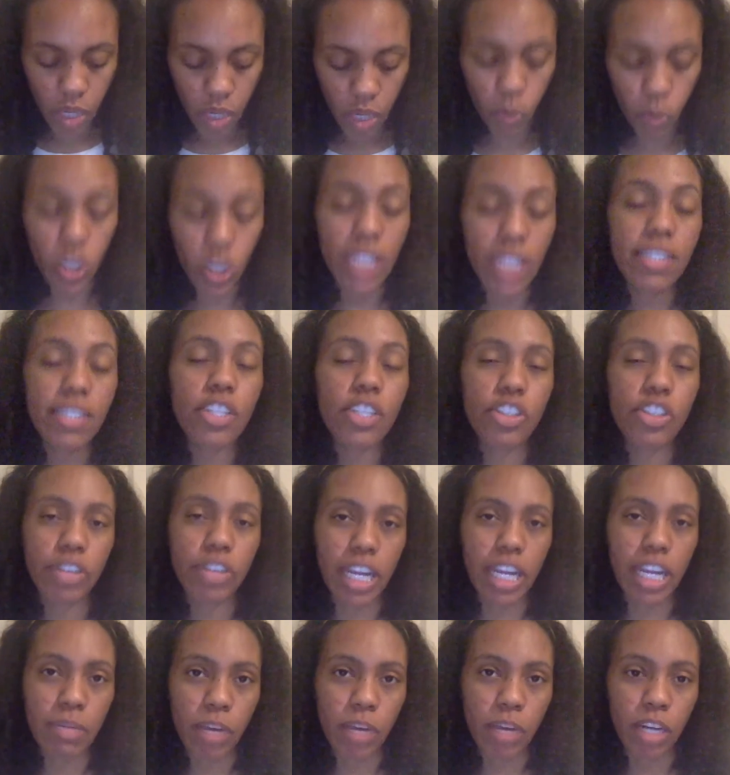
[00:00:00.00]
Well, it's a
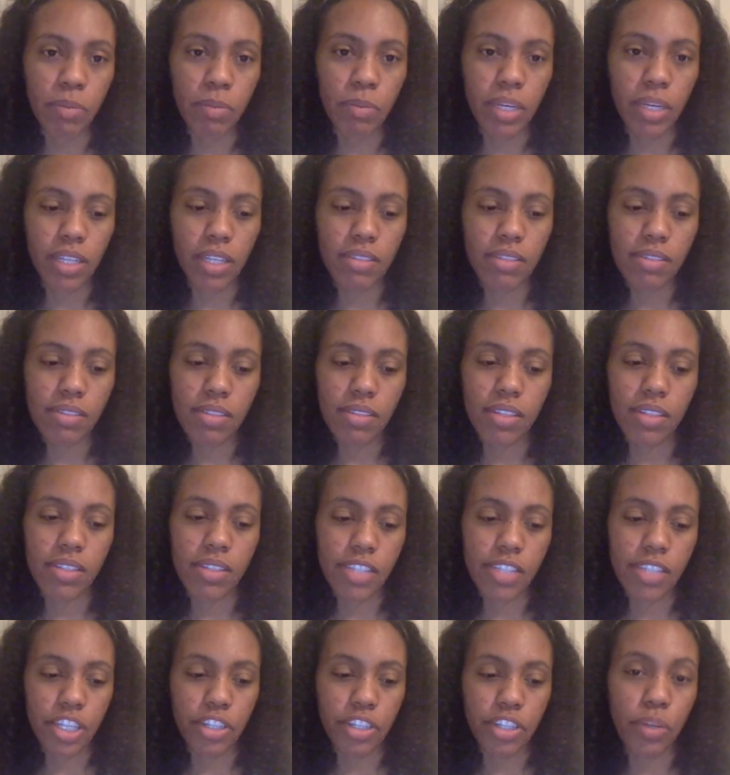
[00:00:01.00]
trademark, but it's
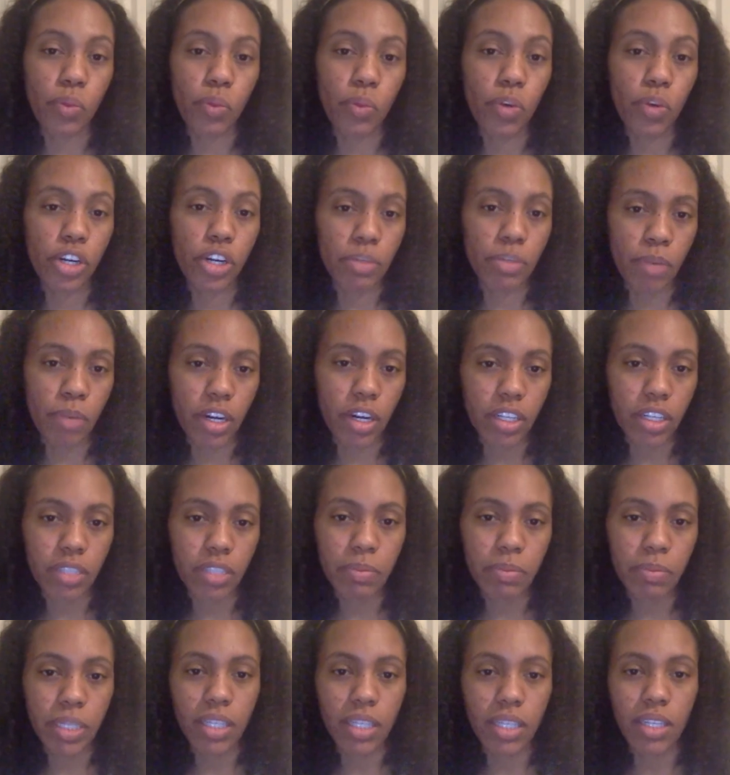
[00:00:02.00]
considered a word
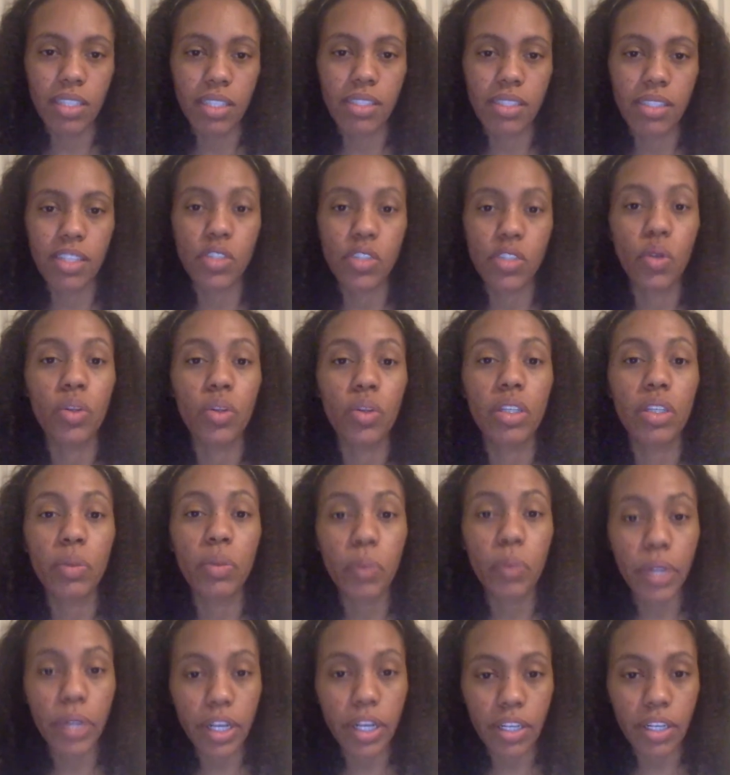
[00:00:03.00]
mark because it's only
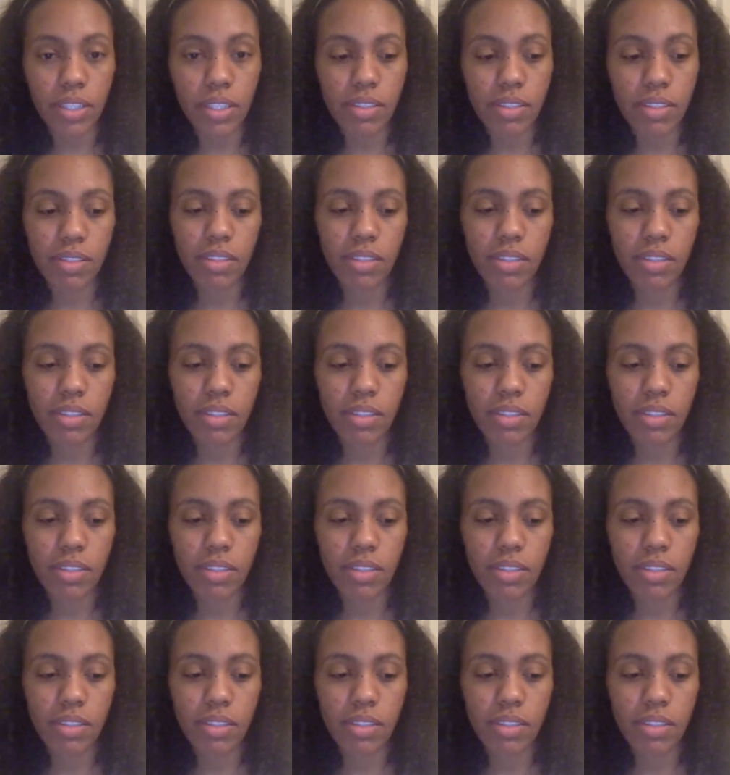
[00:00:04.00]
words.